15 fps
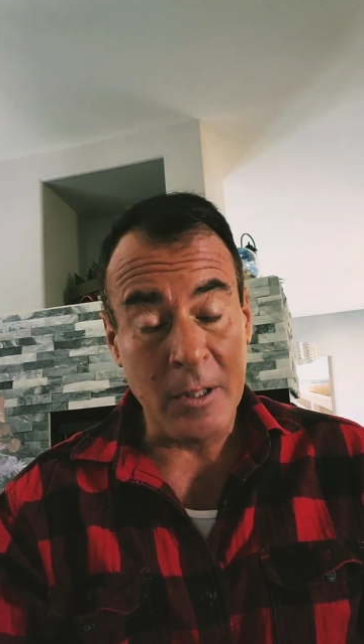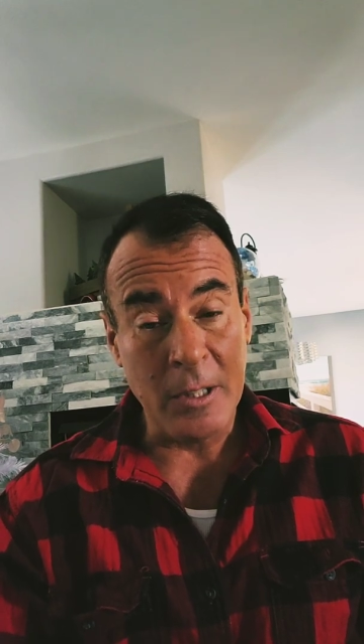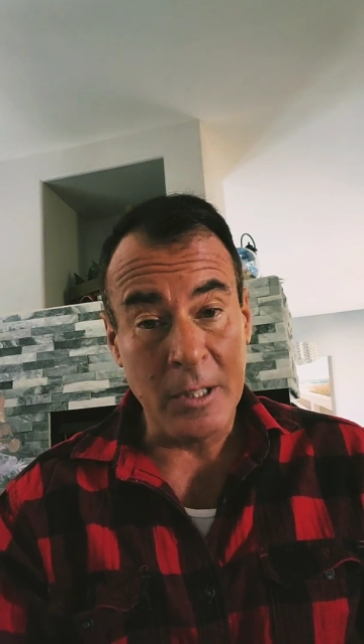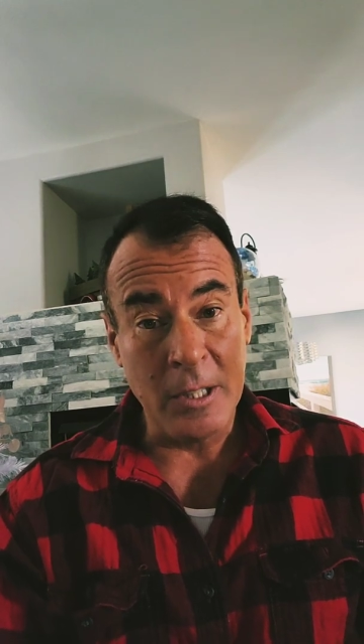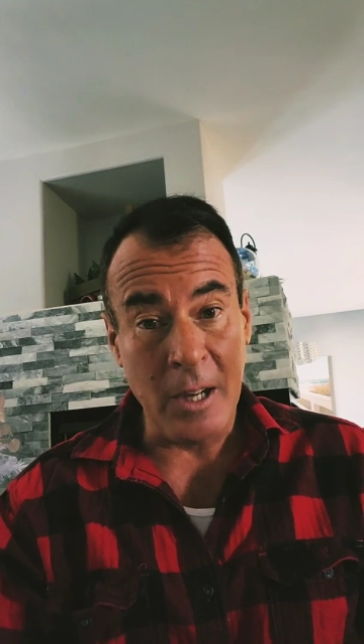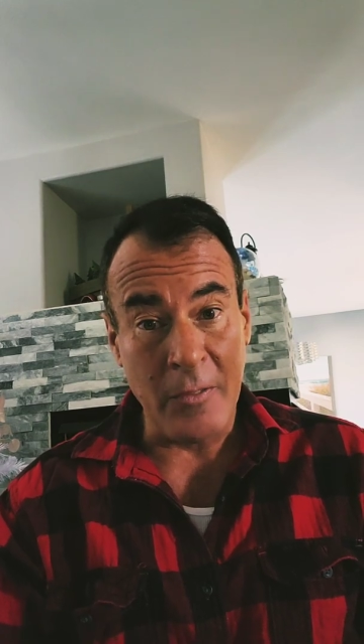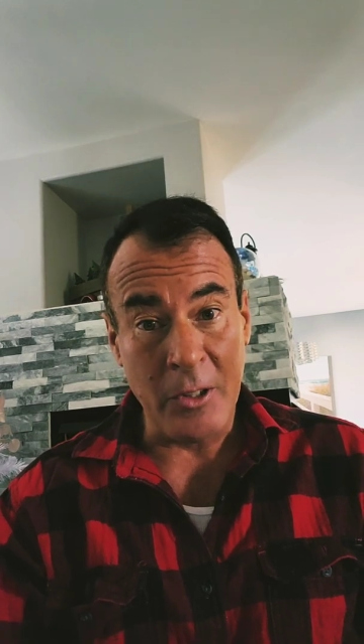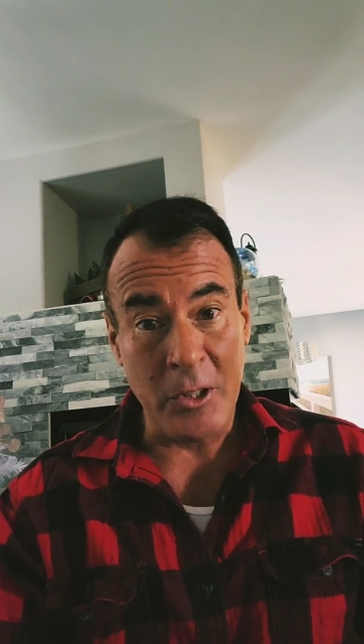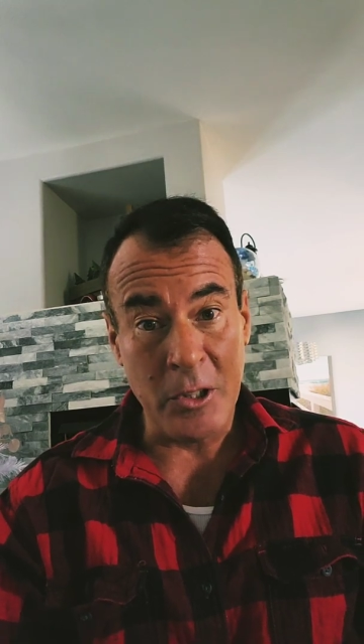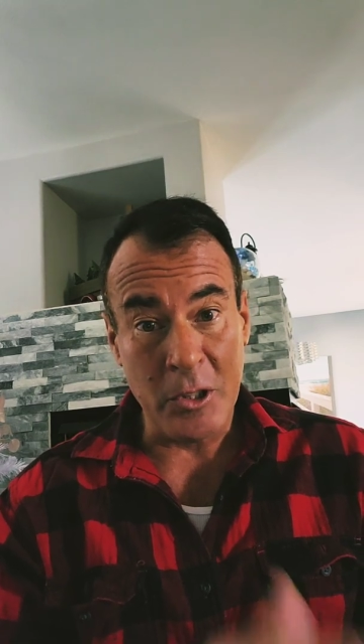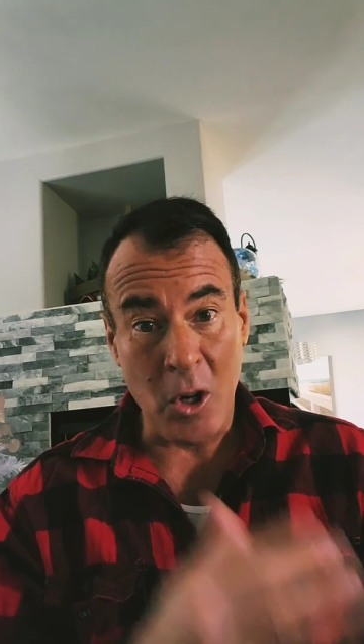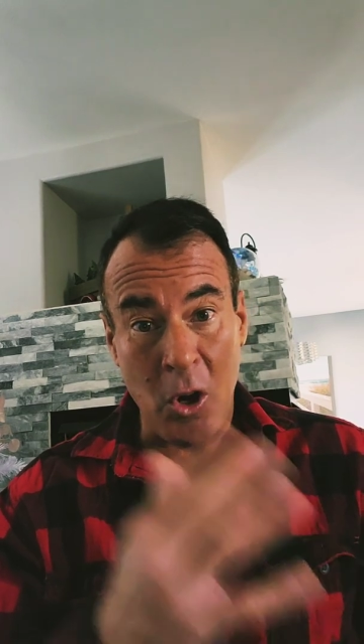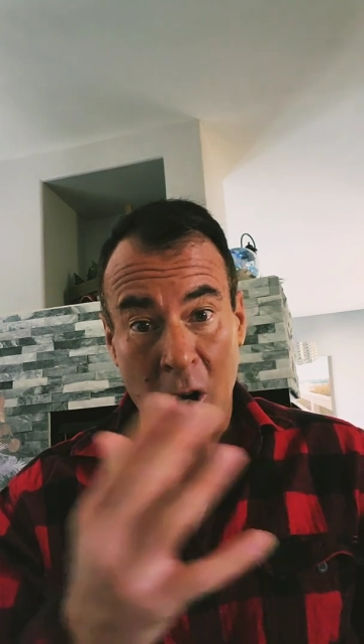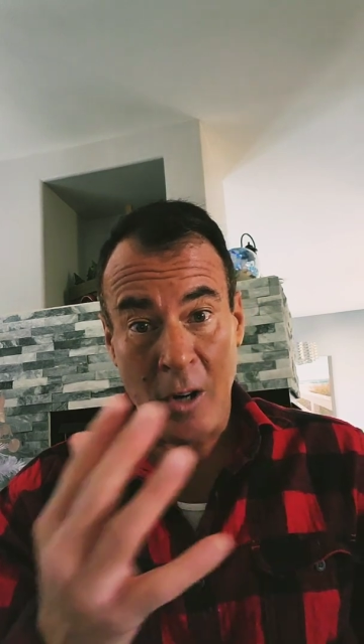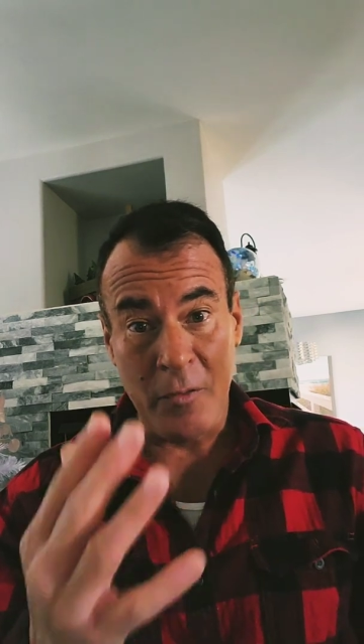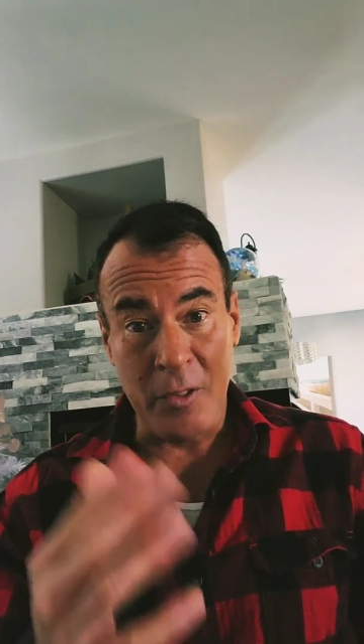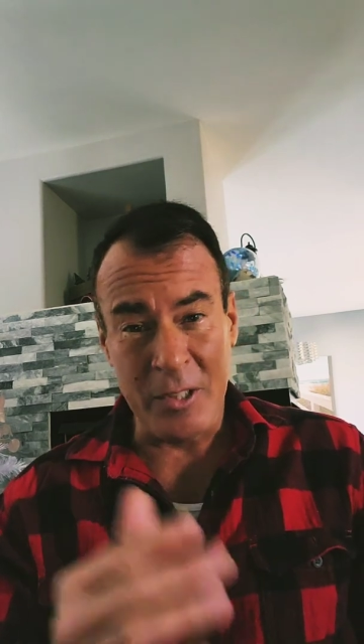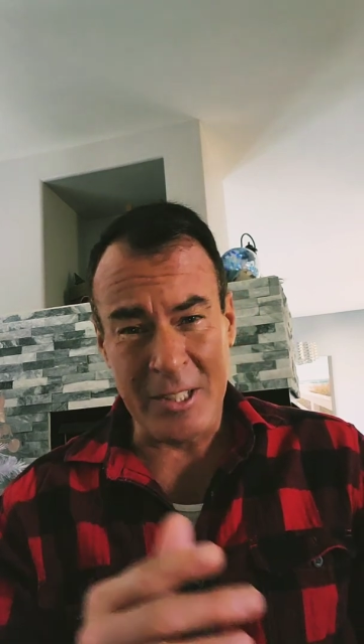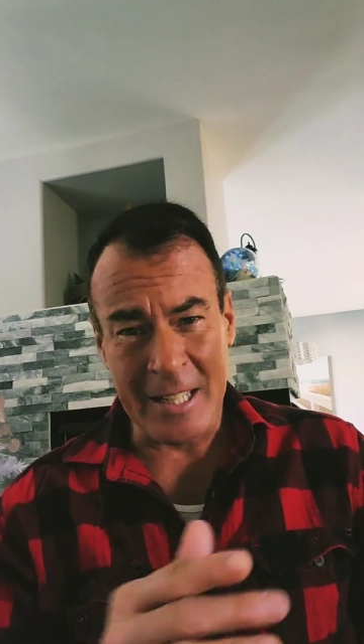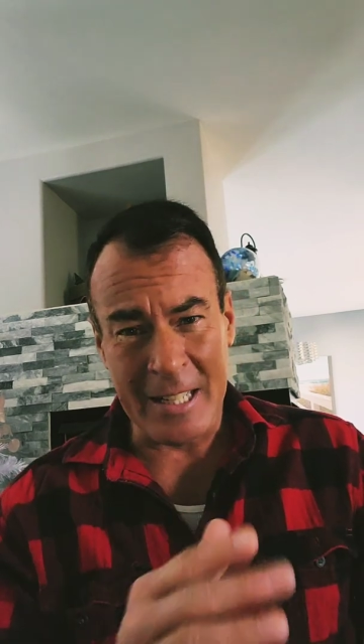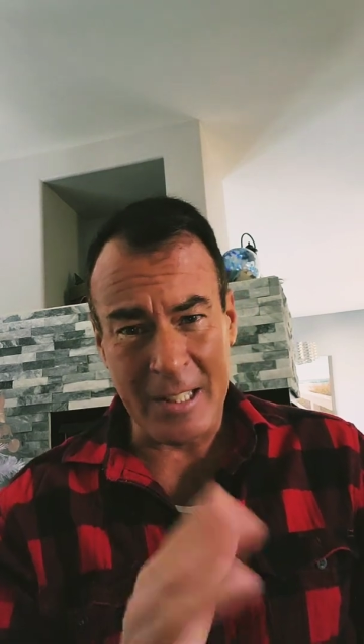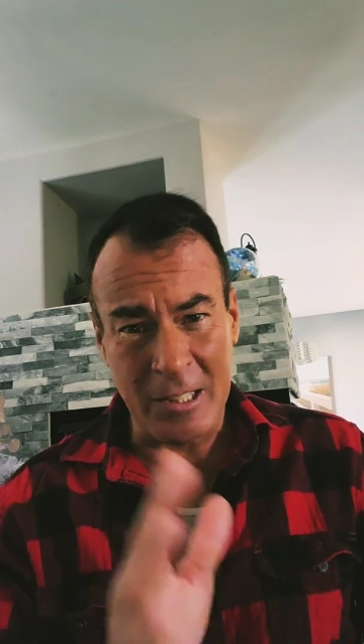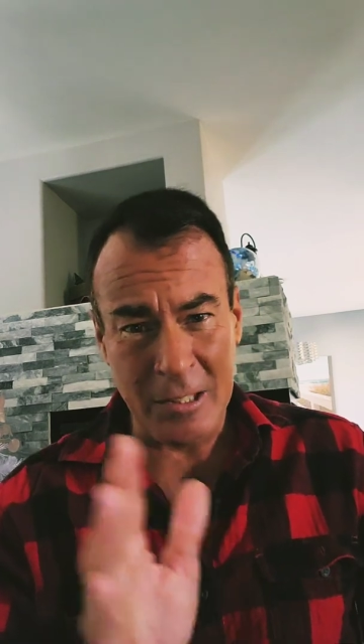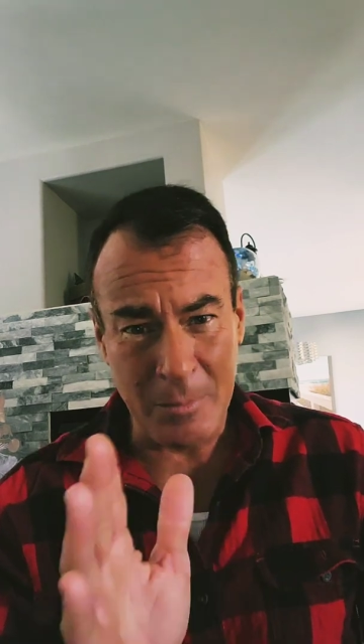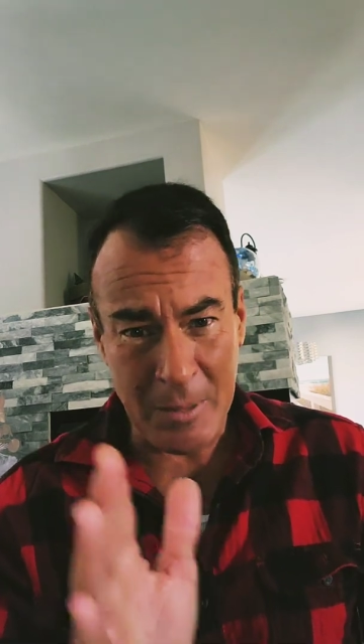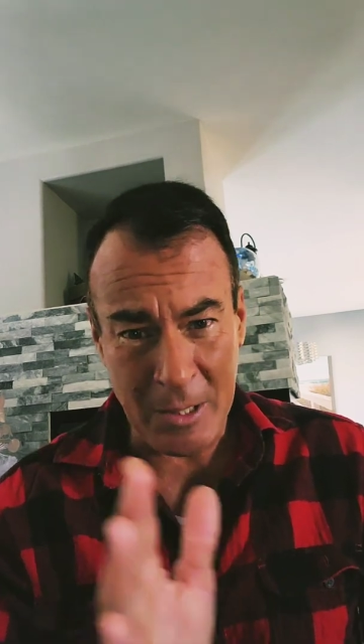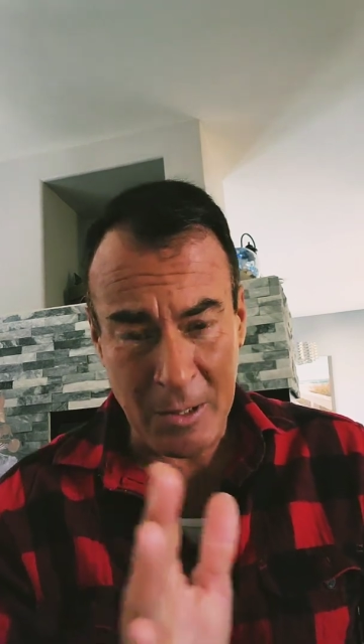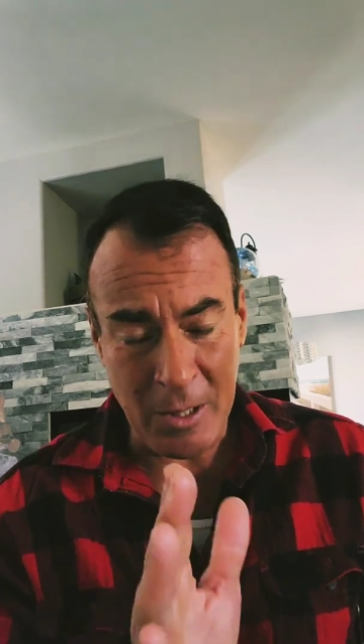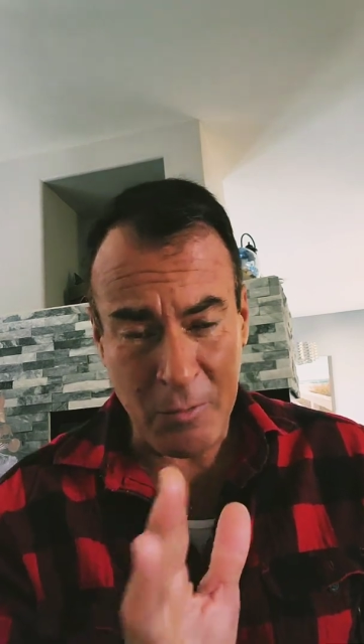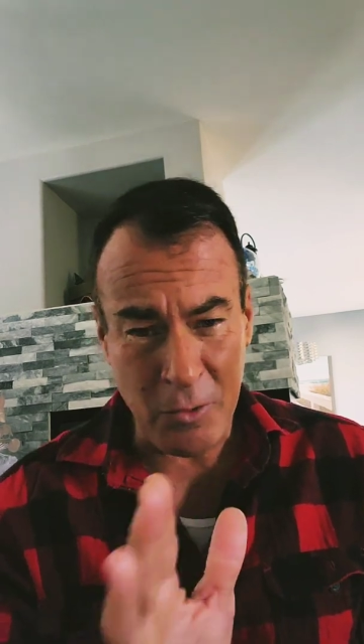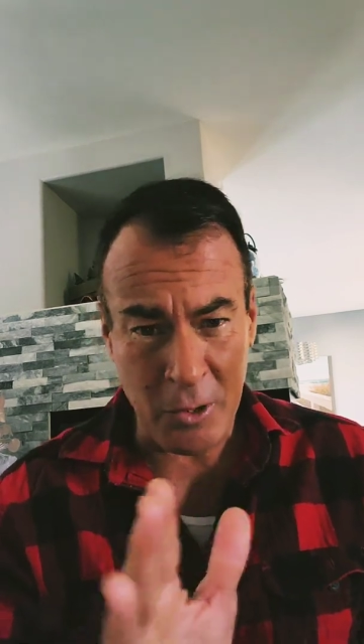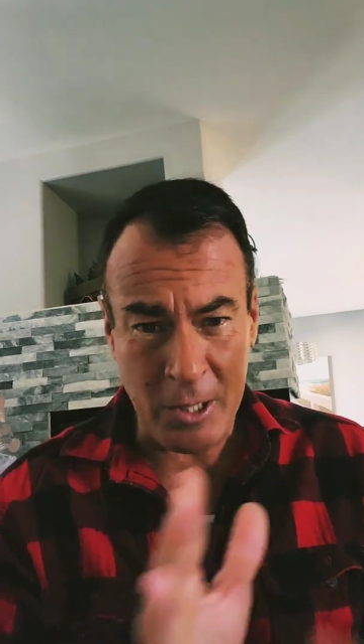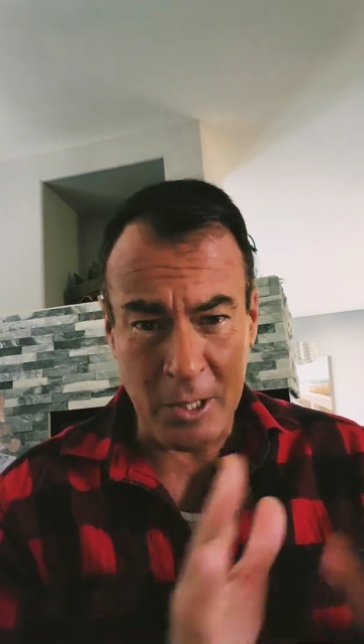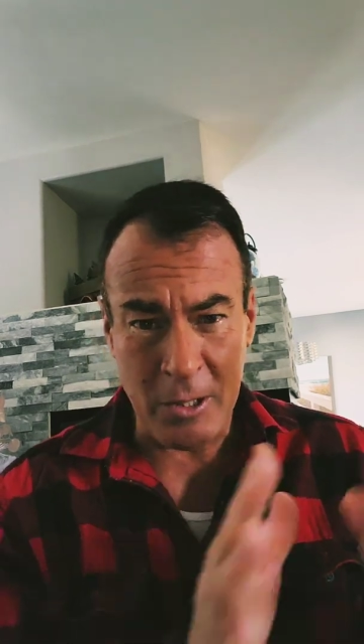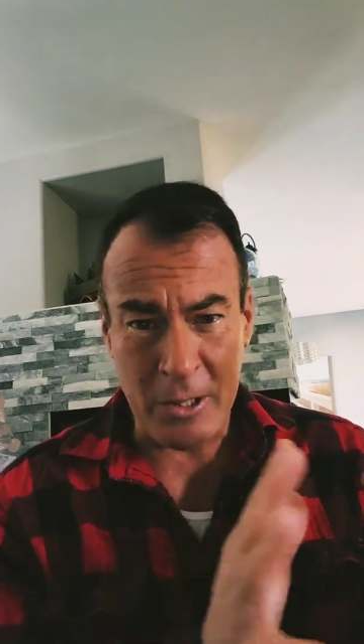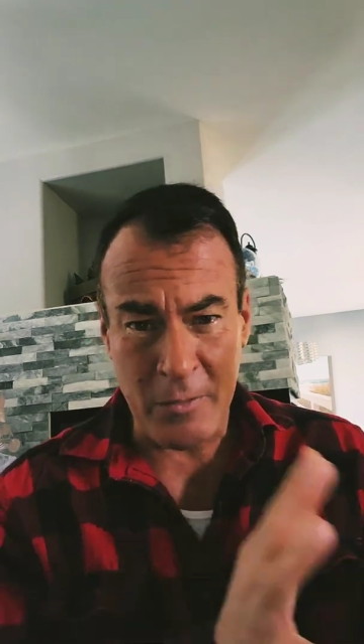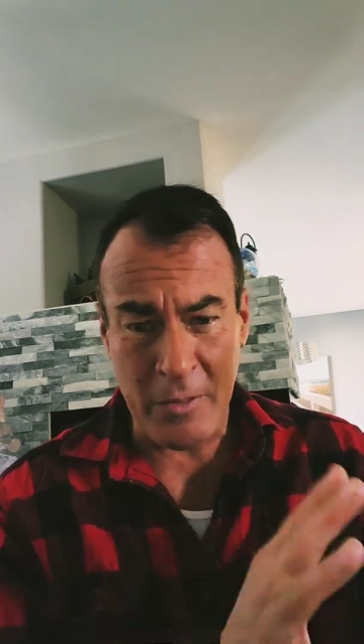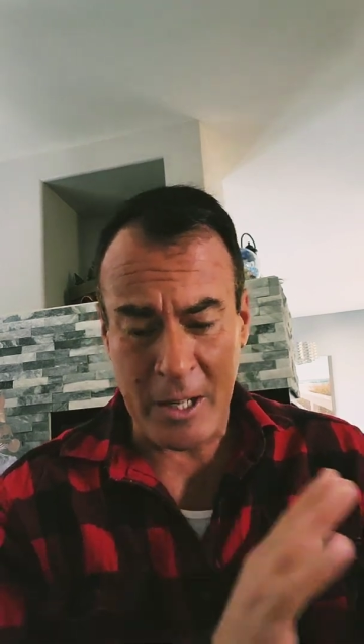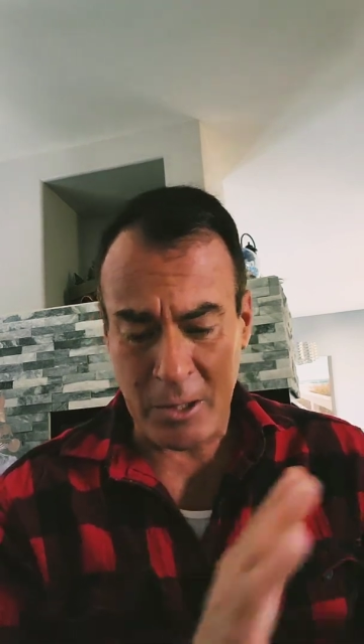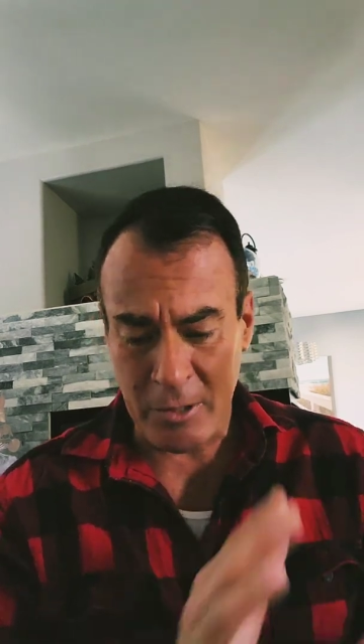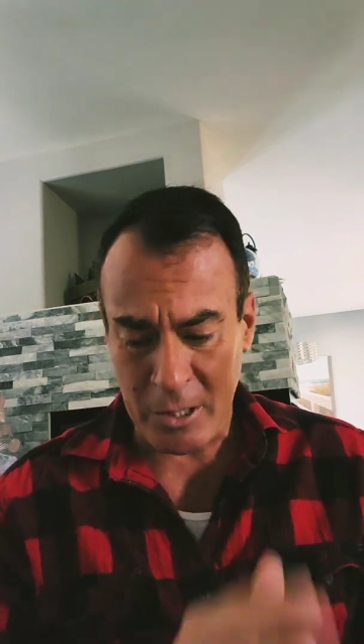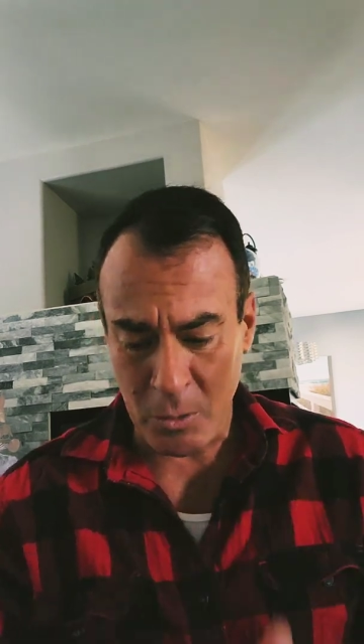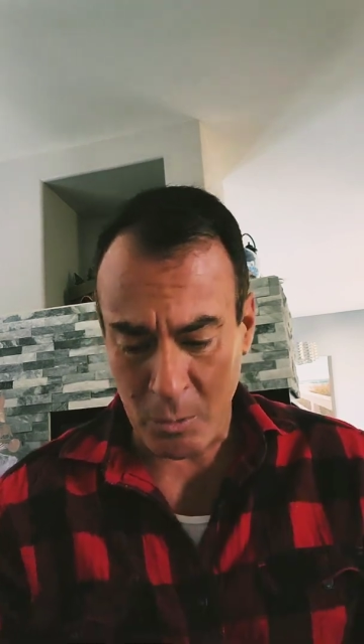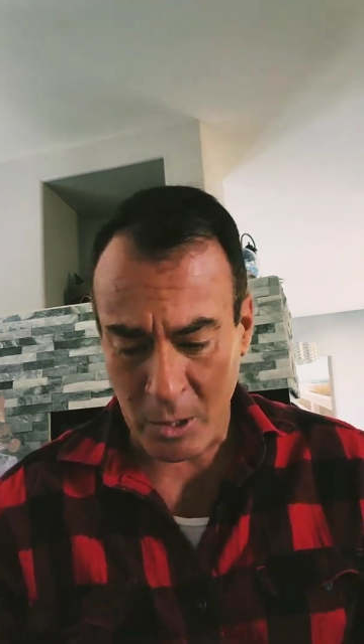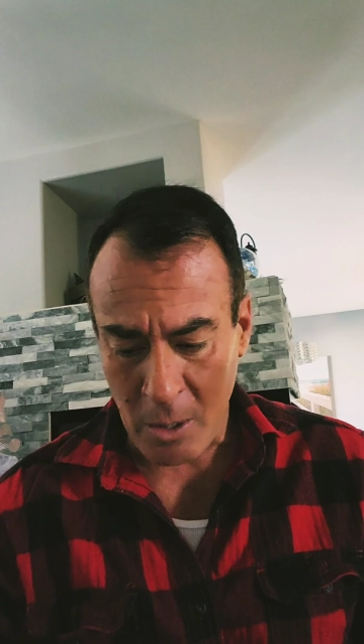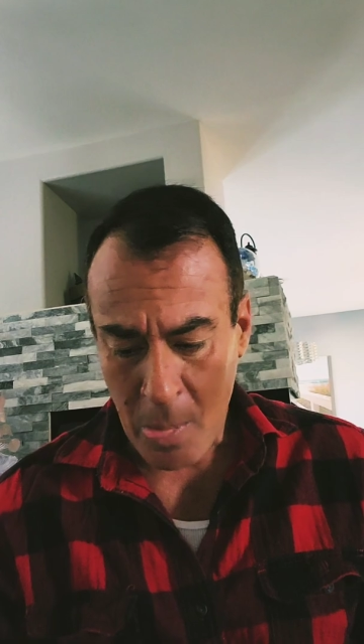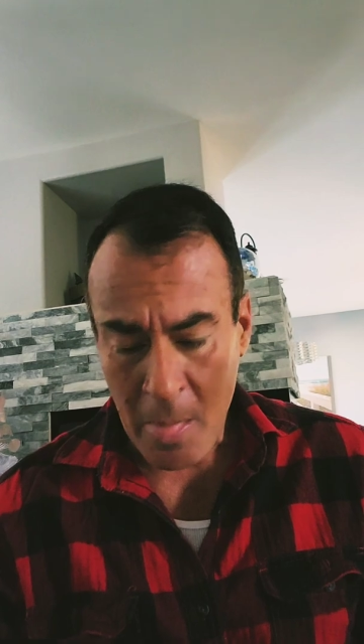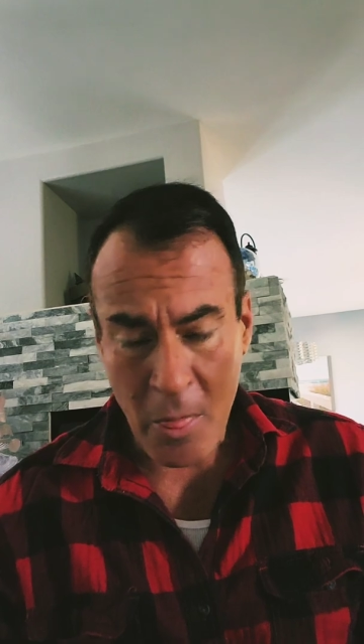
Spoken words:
governor's office, and that doesn't mean if you're here in Nevada or anywhere,